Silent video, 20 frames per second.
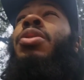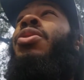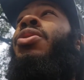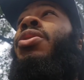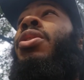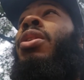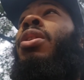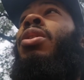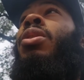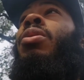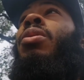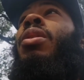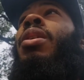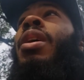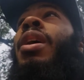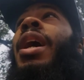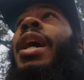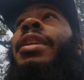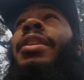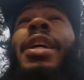So
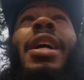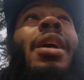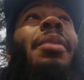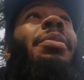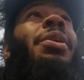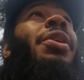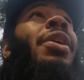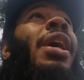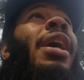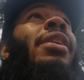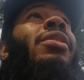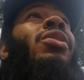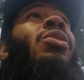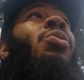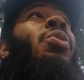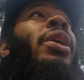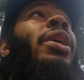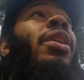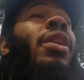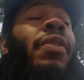I damn near had
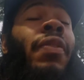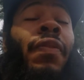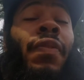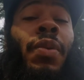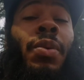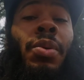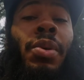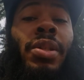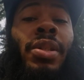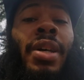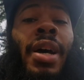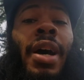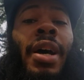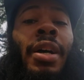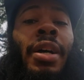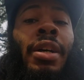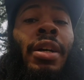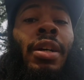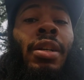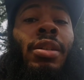to wait a full
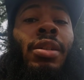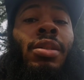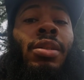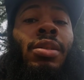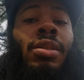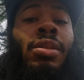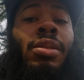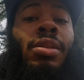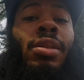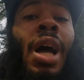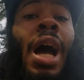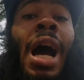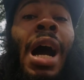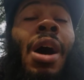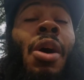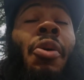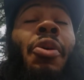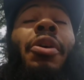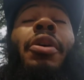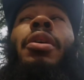entire
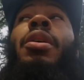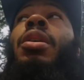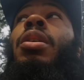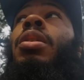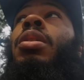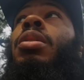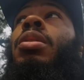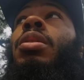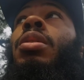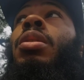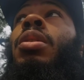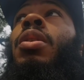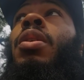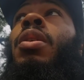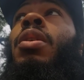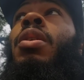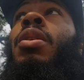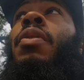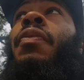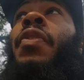hour
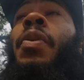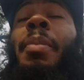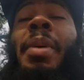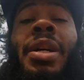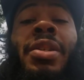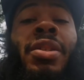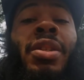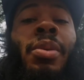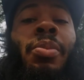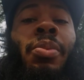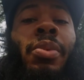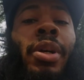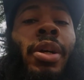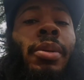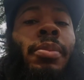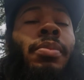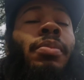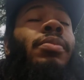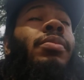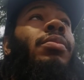for my
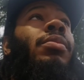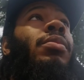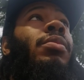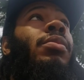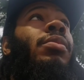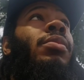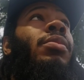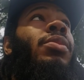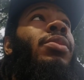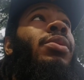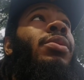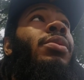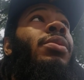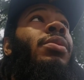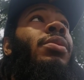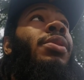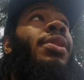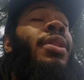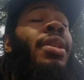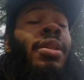subway
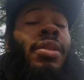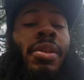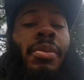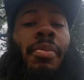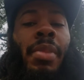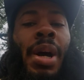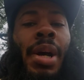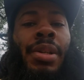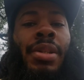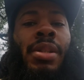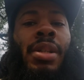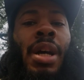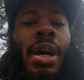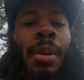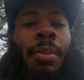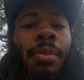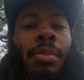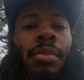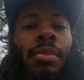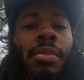to get to my
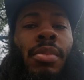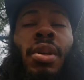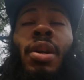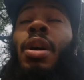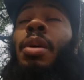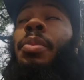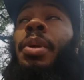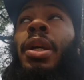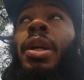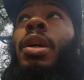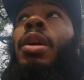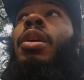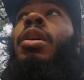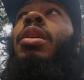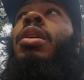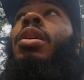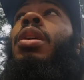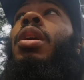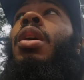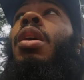stop to come to here.